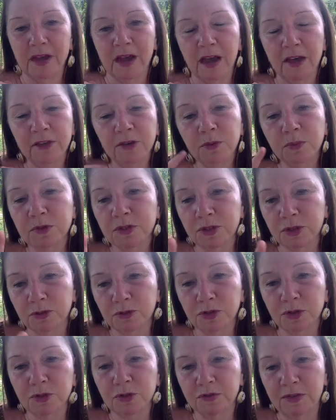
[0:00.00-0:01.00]
Other
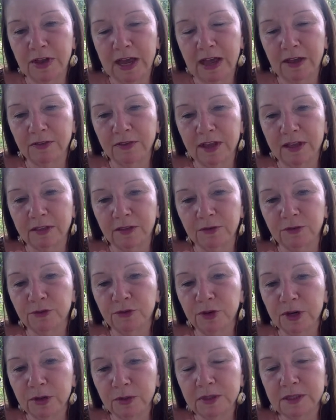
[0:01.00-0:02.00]
researchers found that the
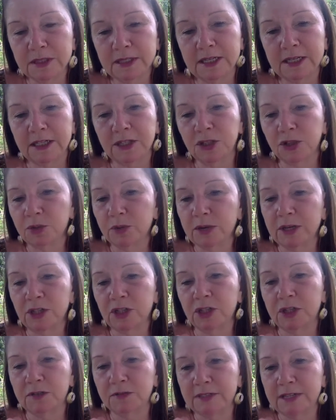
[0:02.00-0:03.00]
frequency and
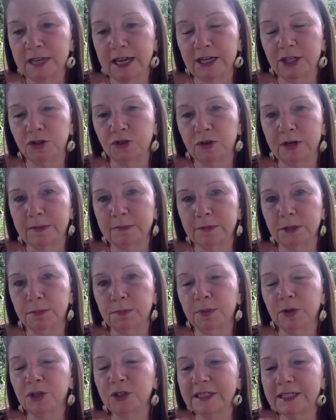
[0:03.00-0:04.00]
duration of daydreams
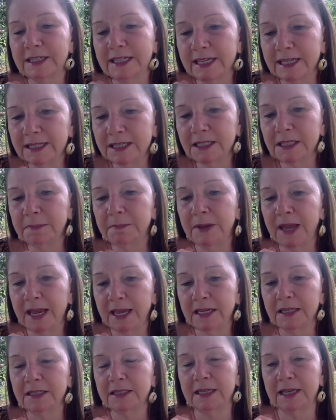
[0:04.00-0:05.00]

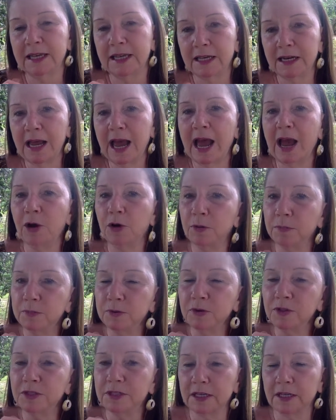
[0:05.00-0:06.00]
participates in our
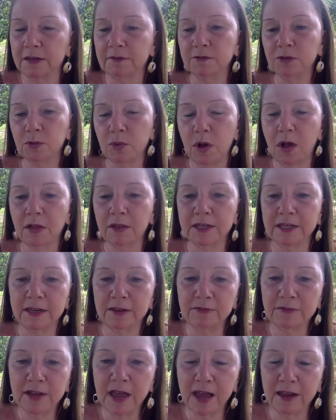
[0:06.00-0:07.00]
perceived quality
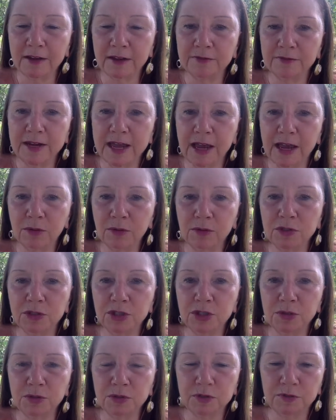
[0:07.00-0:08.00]
of life. Now,
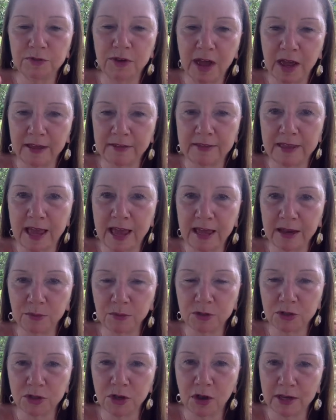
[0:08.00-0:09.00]
to define that,
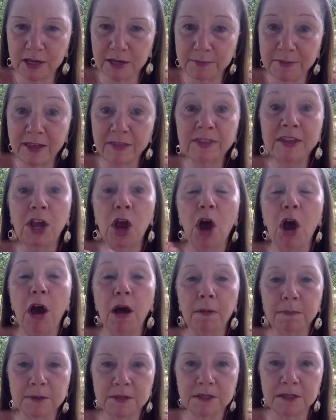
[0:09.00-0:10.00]
we're talking about the
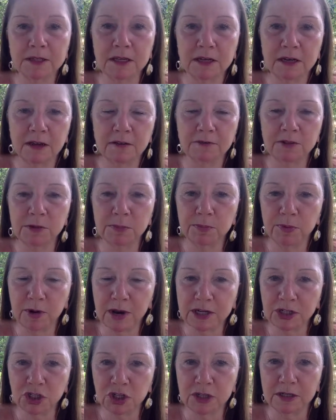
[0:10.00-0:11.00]
opposite of
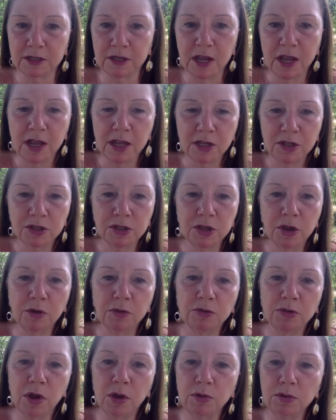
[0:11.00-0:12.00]
depression.
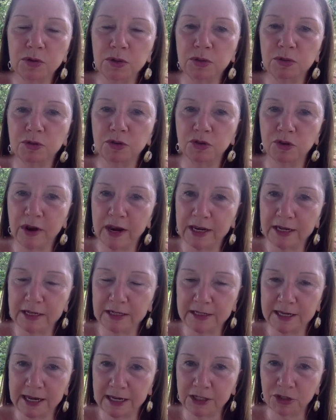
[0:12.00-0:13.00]
So those who
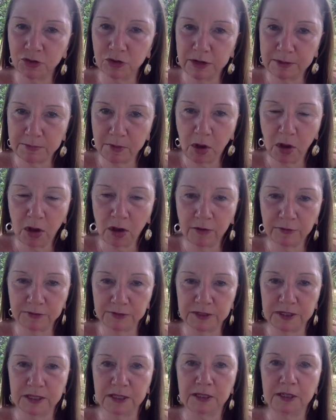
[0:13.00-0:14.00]
daydream
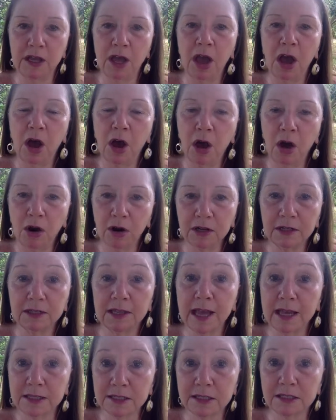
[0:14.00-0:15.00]
often are
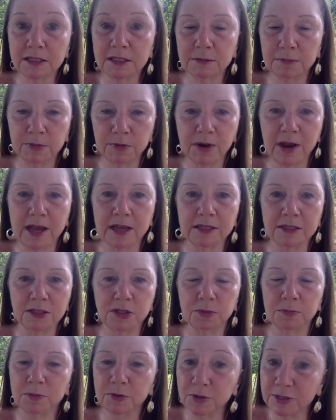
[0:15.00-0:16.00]
less
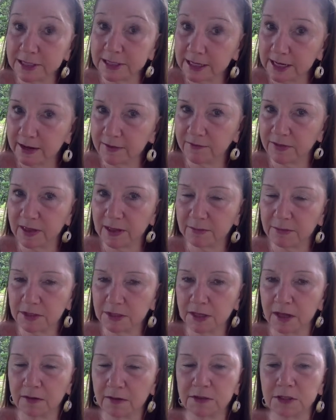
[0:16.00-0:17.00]
depressed, or perceive
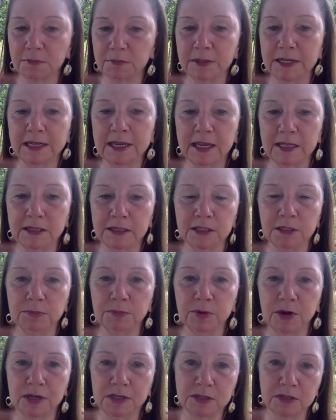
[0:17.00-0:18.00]
themselves to be less
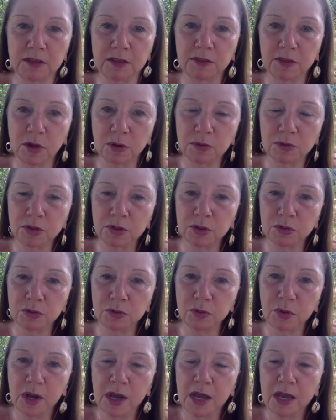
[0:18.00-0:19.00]
depressed than those
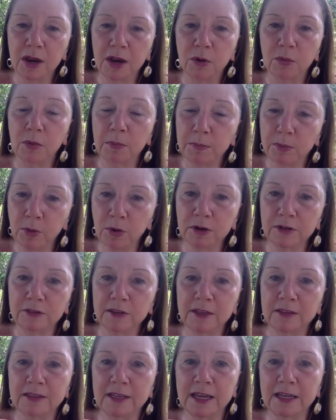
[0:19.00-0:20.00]
who report
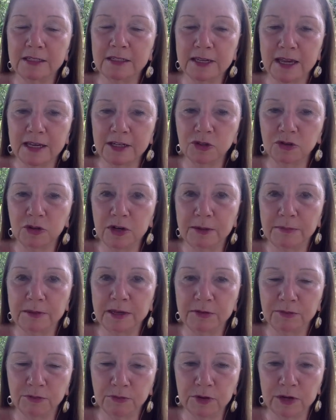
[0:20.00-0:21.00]
that they daydream
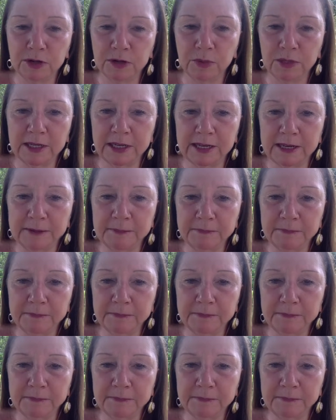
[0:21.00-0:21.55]
infrequently.